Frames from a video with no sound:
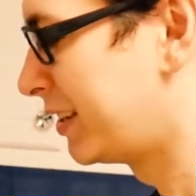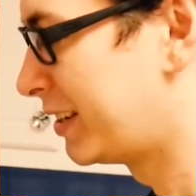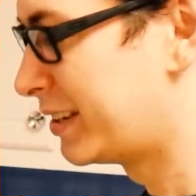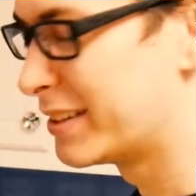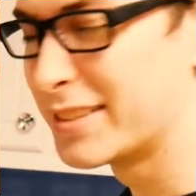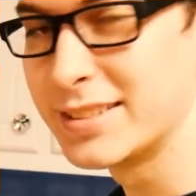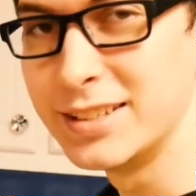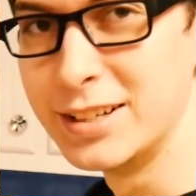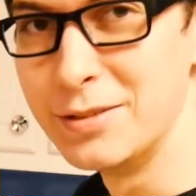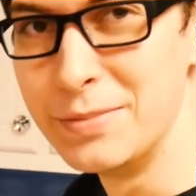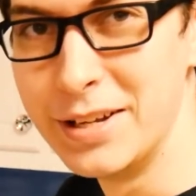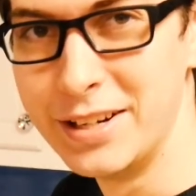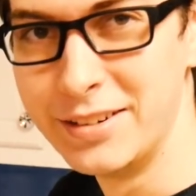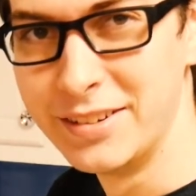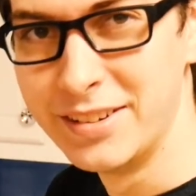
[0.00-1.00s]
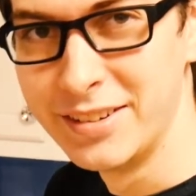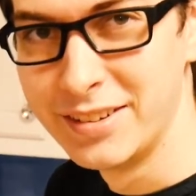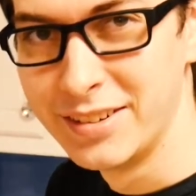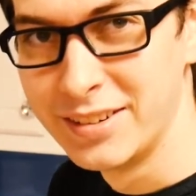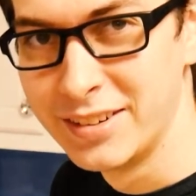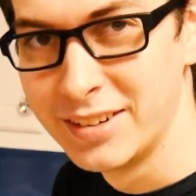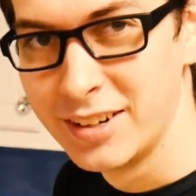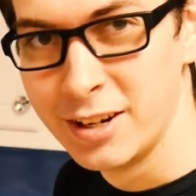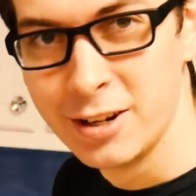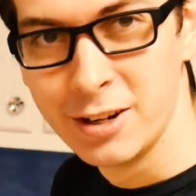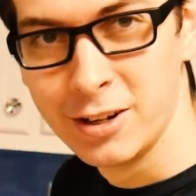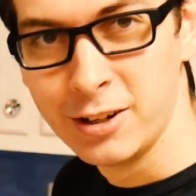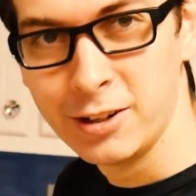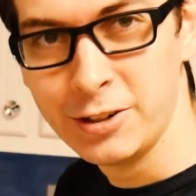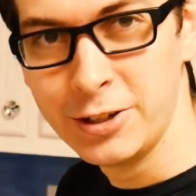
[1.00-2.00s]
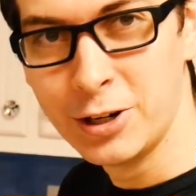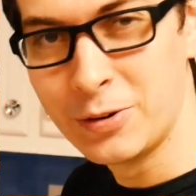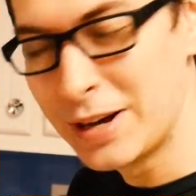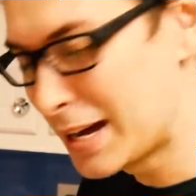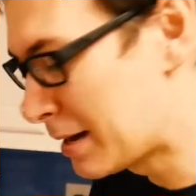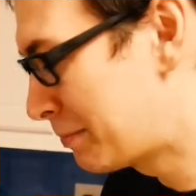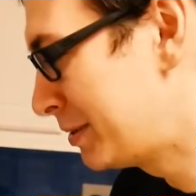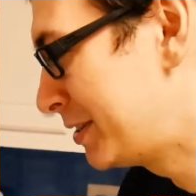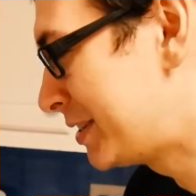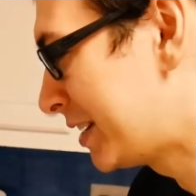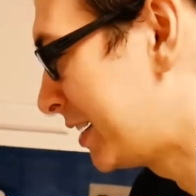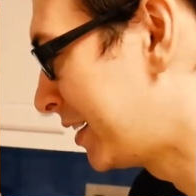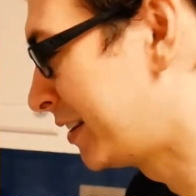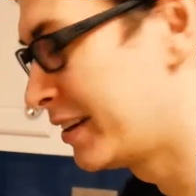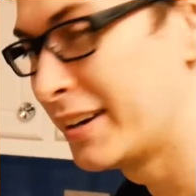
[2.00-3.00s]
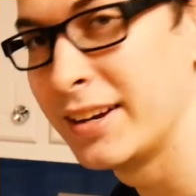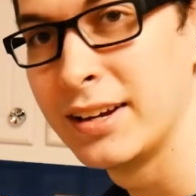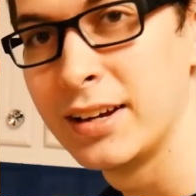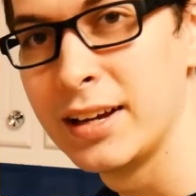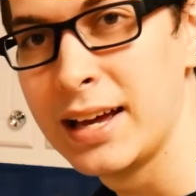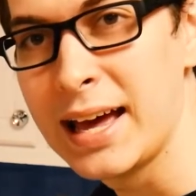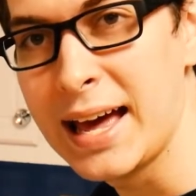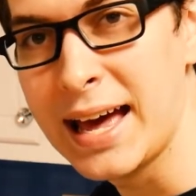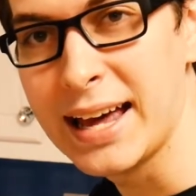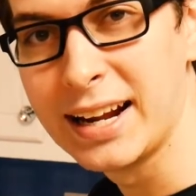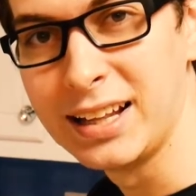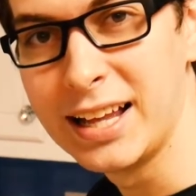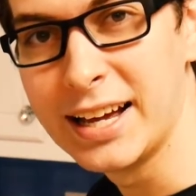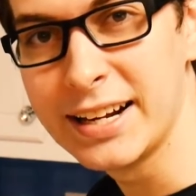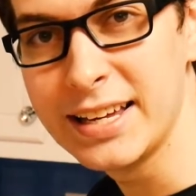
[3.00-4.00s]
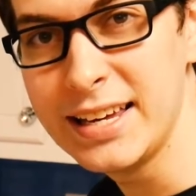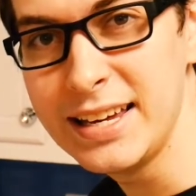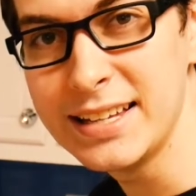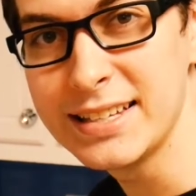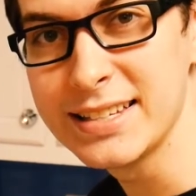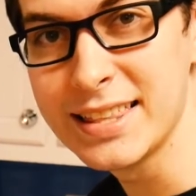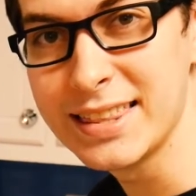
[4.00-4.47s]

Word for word: and cinnamon don't happen to add a lot of heat to